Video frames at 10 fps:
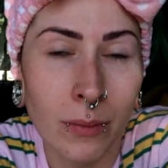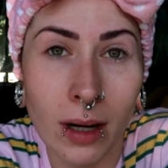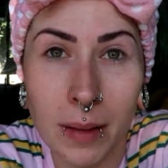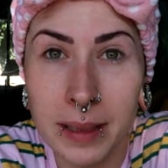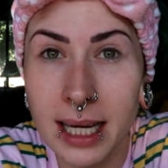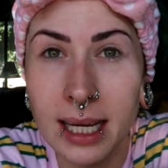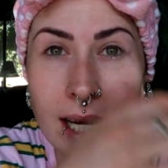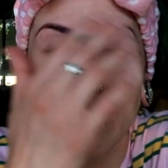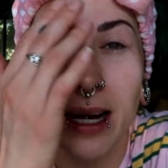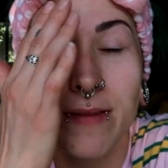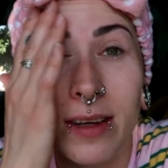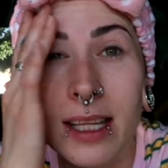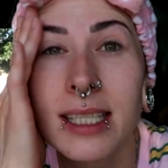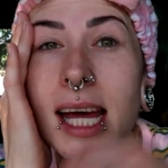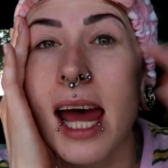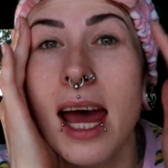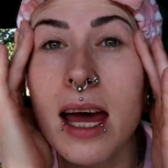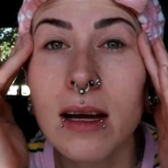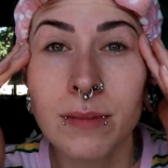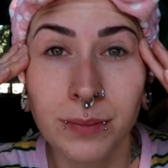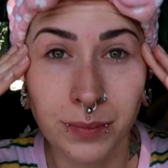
probably gonna get ready for the day.